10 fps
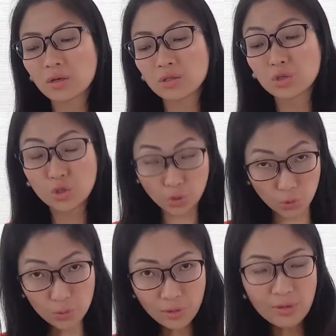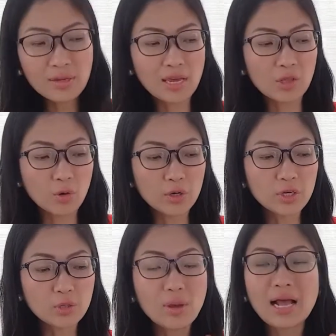to do in
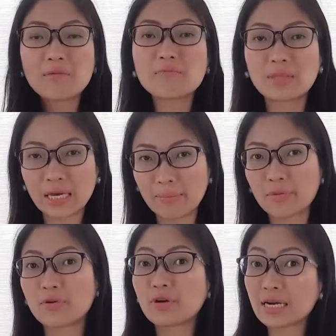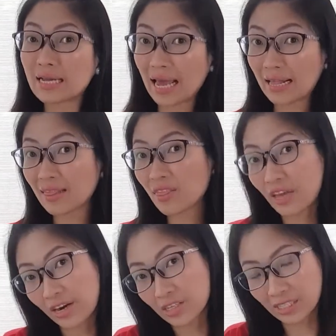order to help them regain
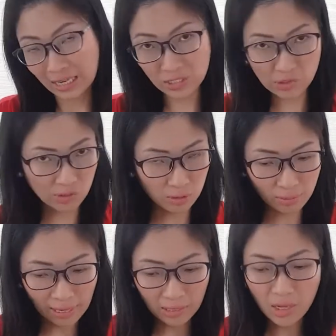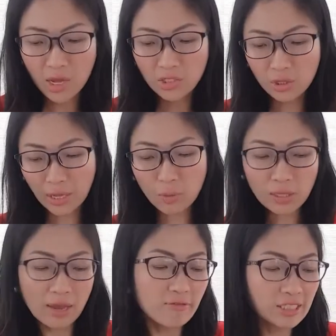their sense of smell. So like what
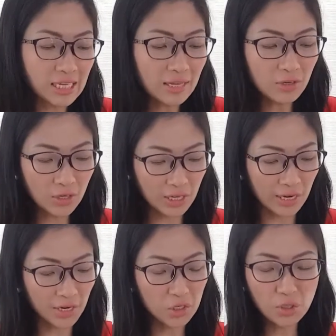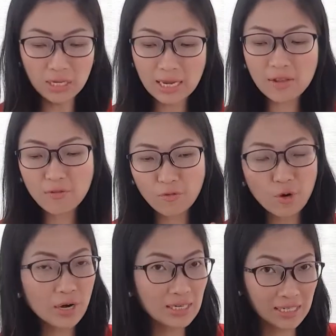I've said earlier, you need
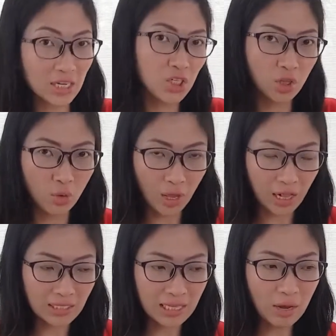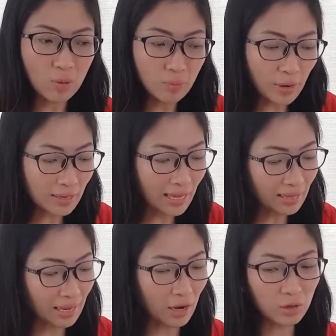4 essential oils, and I will break
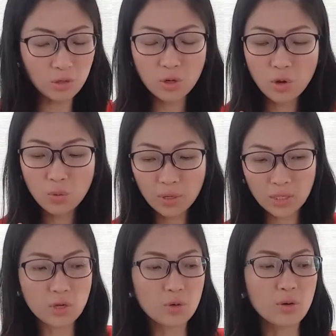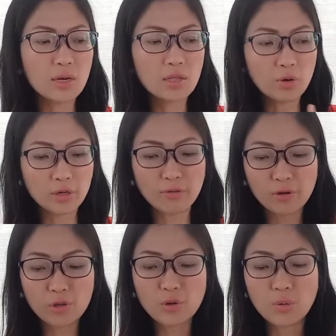that down with you in order for
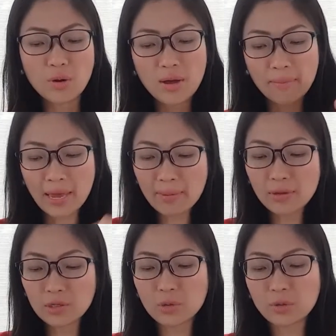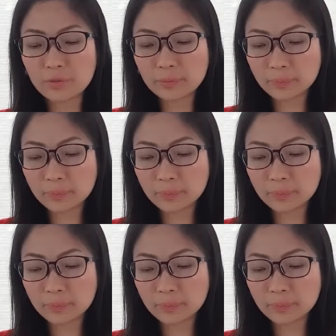you to be able to